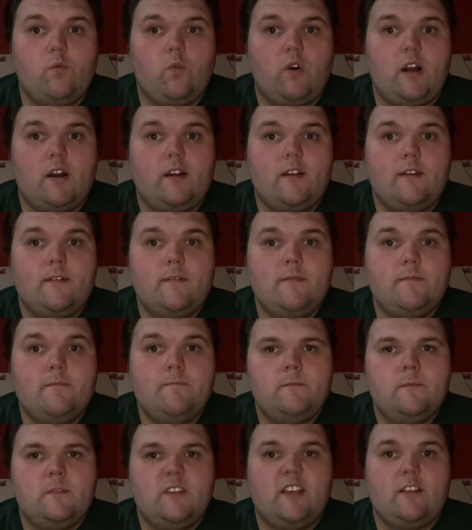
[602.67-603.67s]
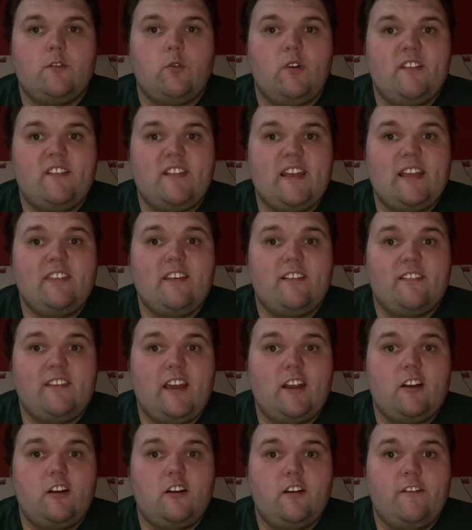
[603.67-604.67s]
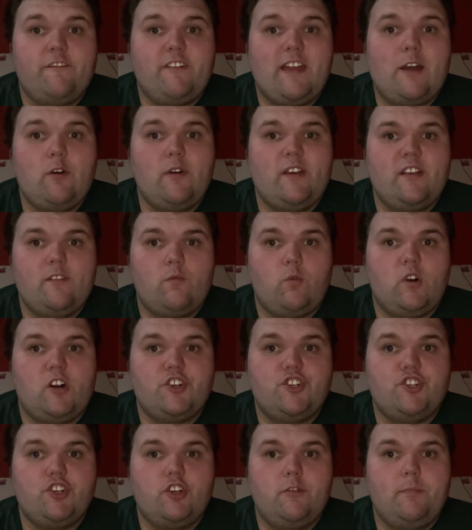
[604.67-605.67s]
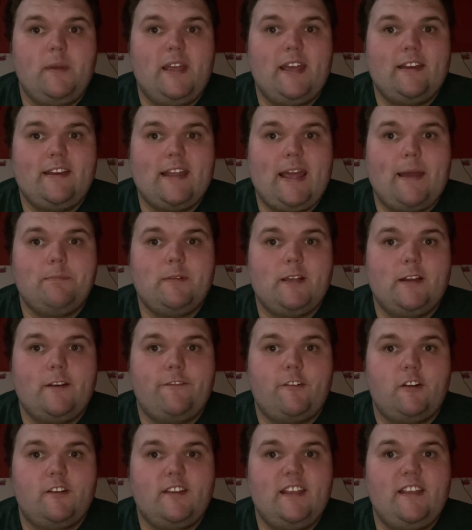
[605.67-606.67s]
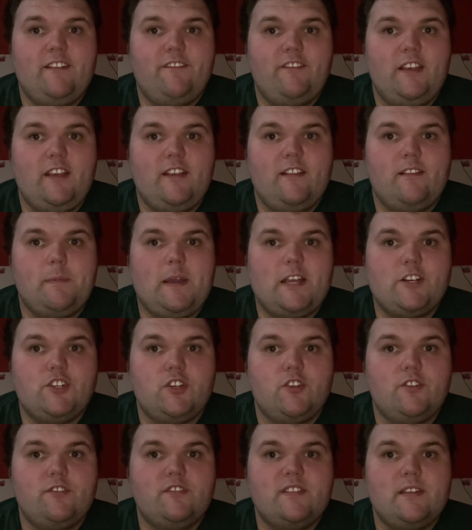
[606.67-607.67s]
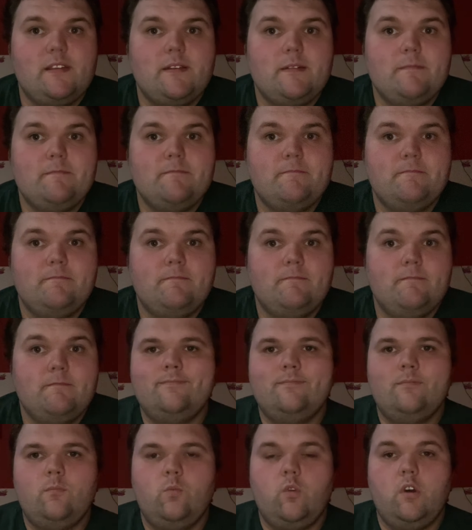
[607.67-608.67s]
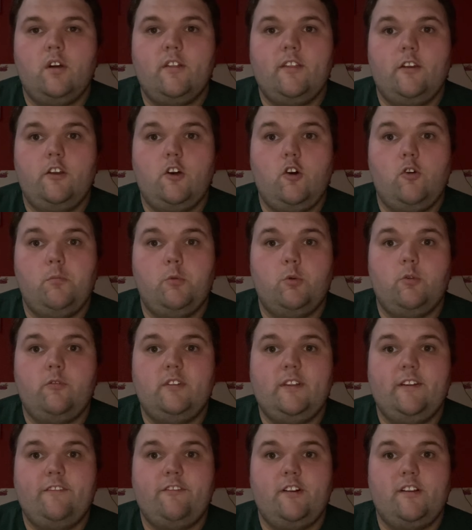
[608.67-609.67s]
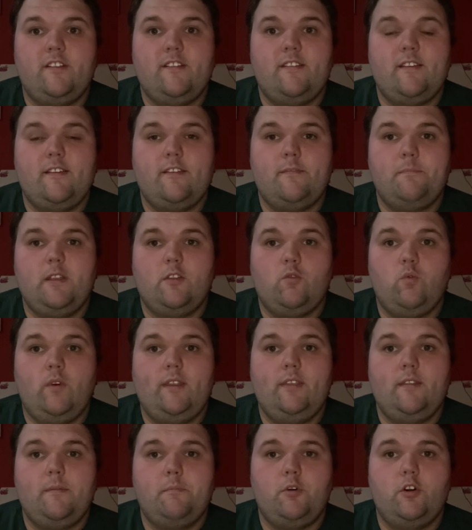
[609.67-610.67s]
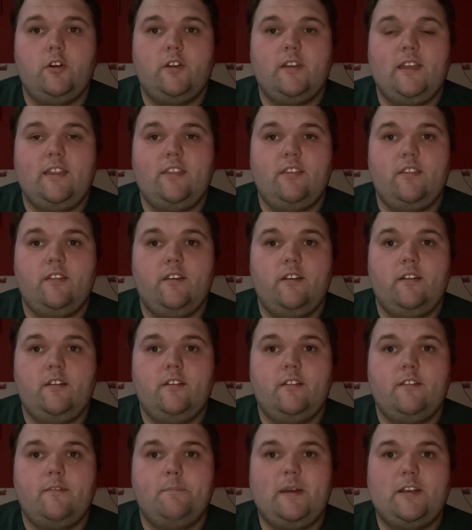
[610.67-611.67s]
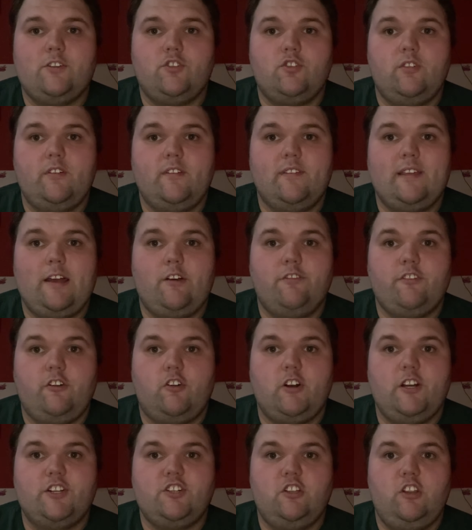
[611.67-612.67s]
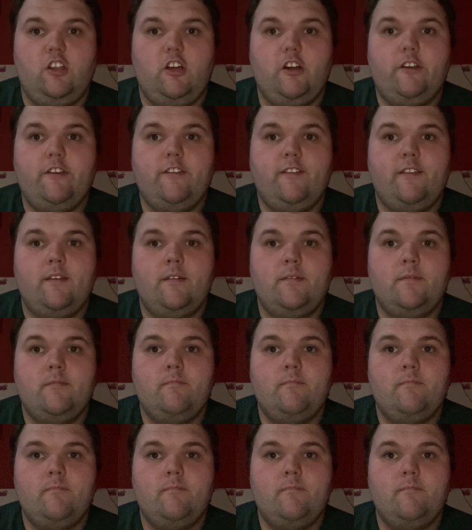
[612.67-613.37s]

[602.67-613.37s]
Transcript: work, this one set the standard of how his work should be adapted for TV specials. One of the notable differences between the book and the special is how the Grinch looks.